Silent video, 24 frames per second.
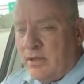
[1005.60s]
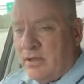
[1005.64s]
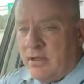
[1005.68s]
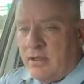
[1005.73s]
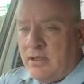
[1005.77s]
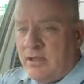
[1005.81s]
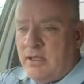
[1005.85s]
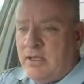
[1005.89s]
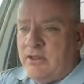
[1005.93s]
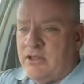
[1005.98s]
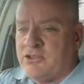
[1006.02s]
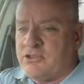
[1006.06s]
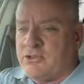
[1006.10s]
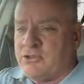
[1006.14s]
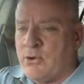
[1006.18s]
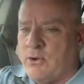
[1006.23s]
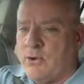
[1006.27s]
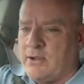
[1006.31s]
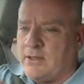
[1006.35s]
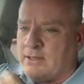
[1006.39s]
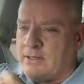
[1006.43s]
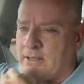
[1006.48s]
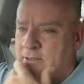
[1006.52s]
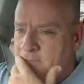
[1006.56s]
in the
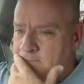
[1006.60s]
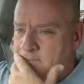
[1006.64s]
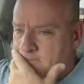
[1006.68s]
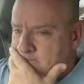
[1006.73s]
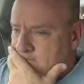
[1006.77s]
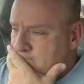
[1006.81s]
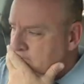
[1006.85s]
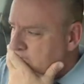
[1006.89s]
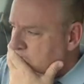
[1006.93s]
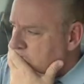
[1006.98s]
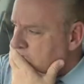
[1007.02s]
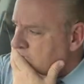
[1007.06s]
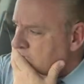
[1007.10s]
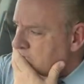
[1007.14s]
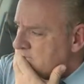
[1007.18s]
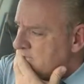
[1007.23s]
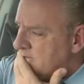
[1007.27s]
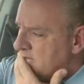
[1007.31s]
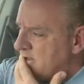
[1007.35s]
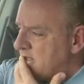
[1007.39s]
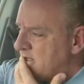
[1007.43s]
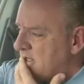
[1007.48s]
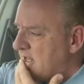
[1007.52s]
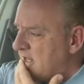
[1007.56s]
toilet,
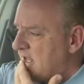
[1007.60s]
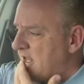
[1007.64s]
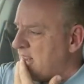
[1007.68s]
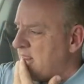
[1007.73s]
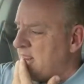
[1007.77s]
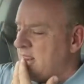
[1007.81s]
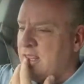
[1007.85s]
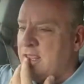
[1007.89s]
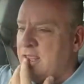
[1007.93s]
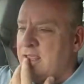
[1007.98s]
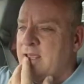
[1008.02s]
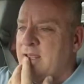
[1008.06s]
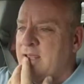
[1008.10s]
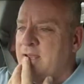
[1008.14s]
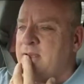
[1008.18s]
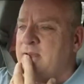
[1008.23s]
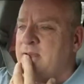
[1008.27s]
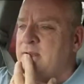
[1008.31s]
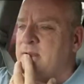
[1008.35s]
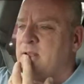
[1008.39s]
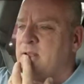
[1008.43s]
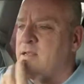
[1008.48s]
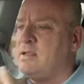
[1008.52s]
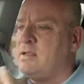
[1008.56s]
and
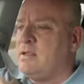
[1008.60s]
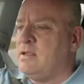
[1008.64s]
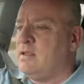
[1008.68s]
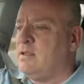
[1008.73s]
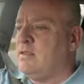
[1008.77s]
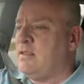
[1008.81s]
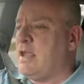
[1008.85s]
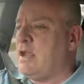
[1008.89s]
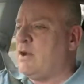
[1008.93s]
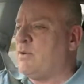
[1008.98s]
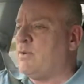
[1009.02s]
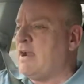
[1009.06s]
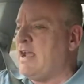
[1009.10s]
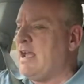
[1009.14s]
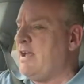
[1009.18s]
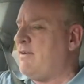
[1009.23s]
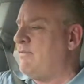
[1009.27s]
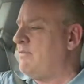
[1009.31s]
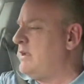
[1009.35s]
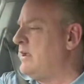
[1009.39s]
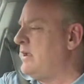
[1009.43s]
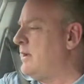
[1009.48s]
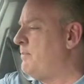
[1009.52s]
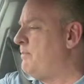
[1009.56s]
then they were
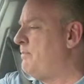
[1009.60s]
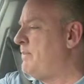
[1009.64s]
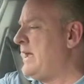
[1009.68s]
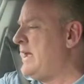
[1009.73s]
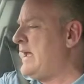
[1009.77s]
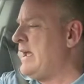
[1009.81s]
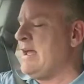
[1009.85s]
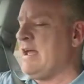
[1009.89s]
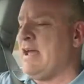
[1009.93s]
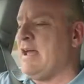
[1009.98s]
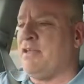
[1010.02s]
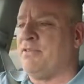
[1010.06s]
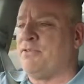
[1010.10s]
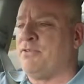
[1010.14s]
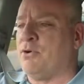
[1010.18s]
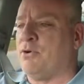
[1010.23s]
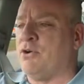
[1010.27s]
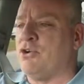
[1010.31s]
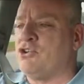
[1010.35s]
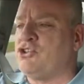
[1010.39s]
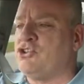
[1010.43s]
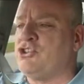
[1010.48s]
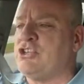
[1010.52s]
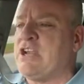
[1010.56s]
having a bath or a
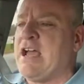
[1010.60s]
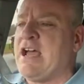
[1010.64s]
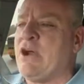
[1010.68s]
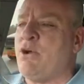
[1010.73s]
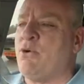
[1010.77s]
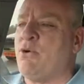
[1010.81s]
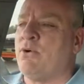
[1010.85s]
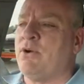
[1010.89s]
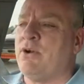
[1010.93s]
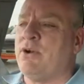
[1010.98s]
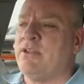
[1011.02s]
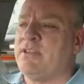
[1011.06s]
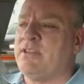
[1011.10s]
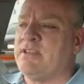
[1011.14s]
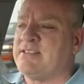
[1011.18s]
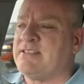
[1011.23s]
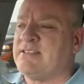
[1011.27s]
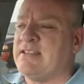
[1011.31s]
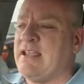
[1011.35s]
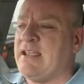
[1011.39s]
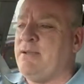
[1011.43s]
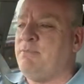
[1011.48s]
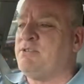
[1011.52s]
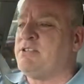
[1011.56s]
shower at the
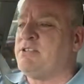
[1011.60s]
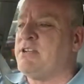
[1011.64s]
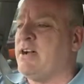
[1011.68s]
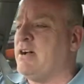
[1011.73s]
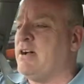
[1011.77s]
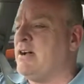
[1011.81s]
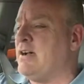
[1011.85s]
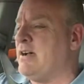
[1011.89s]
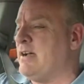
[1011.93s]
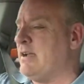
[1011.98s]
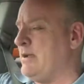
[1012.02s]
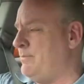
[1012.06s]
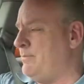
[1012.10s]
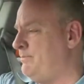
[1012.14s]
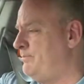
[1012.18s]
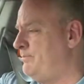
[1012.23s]
same time.